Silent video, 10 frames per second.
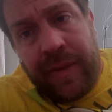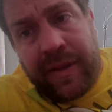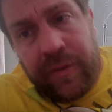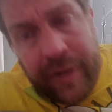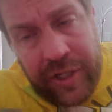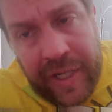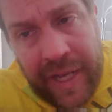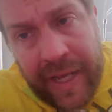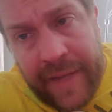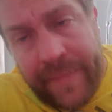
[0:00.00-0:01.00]
met the rich
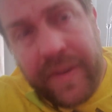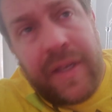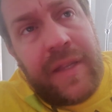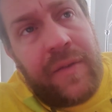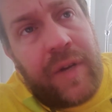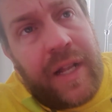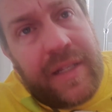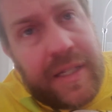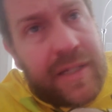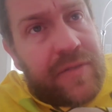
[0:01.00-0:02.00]
guy, went out
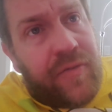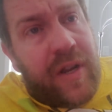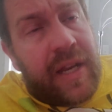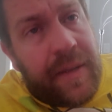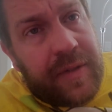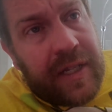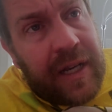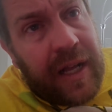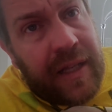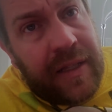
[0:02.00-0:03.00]
to his freaking Epstein
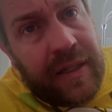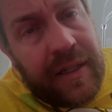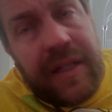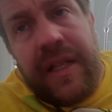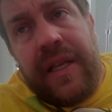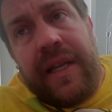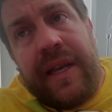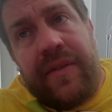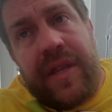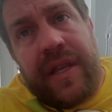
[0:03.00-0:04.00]
Island, and
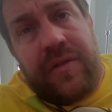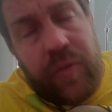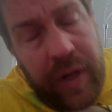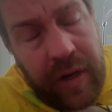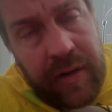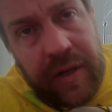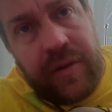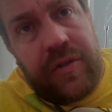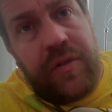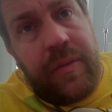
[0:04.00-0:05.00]
everything is weird, and they
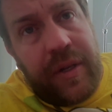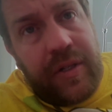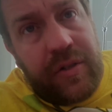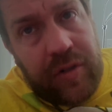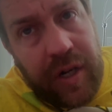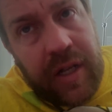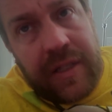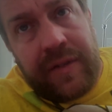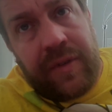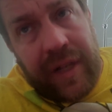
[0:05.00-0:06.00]
just do a bunch of
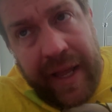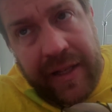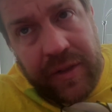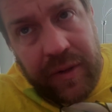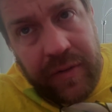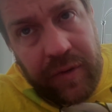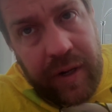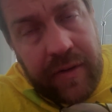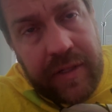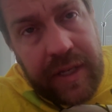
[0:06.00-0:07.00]
drugs and relax 24
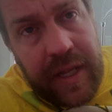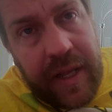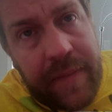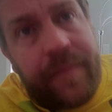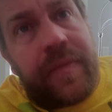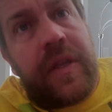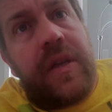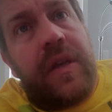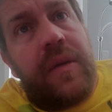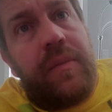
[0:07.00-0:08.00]
hours a day.
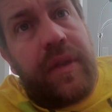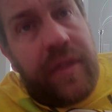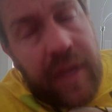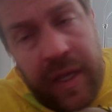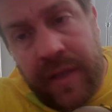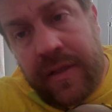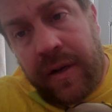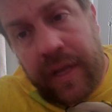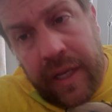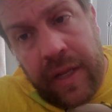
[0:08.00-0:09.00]
But things
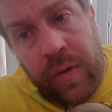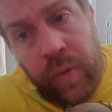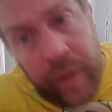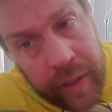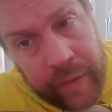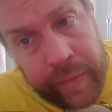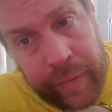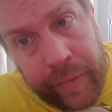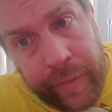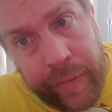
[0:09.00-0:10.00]
are getting
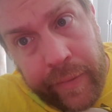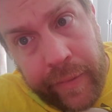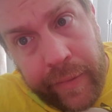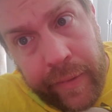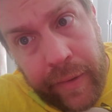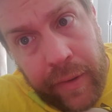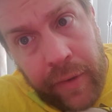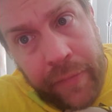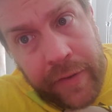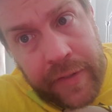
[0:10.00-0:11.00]
weird
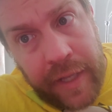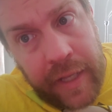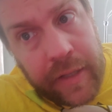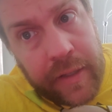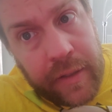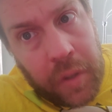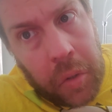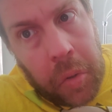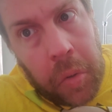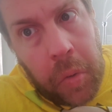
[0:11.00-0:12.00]
on this island.
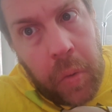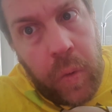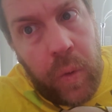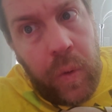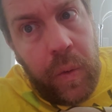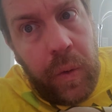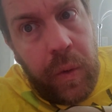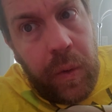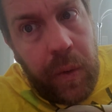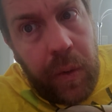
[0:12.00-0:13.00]

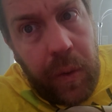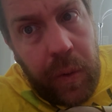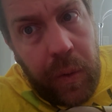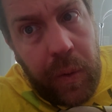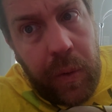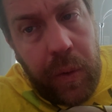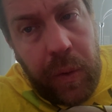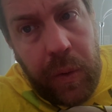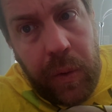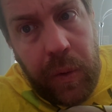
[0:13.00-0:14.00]
Ooh.